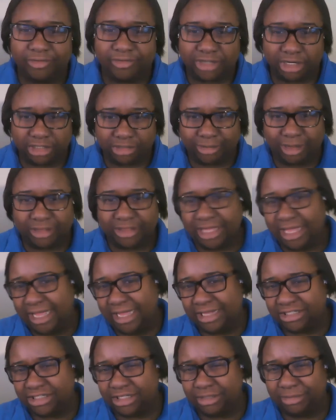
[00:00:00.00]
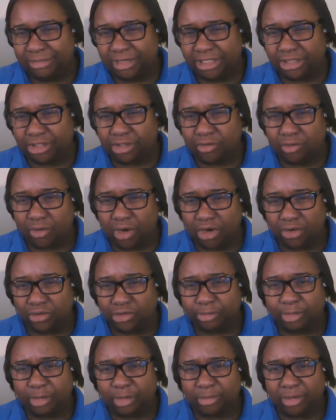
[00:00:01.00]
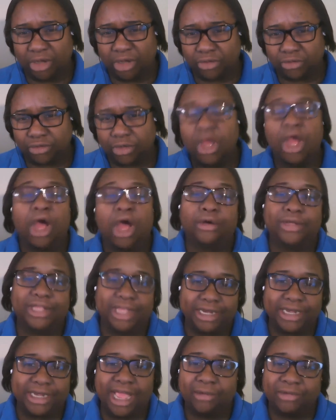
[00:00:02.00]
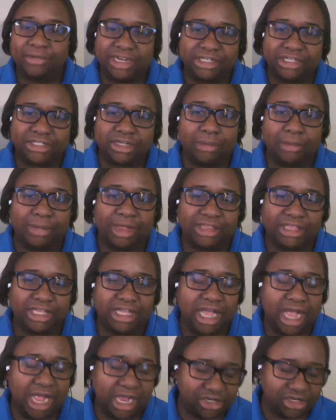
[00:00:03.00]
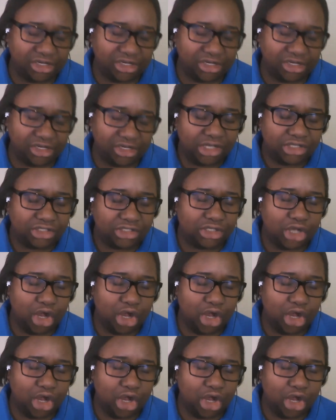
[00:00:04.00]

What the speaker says: talked about the estimate, the quote, the proposal. Okay. Now we need to talk about the contract.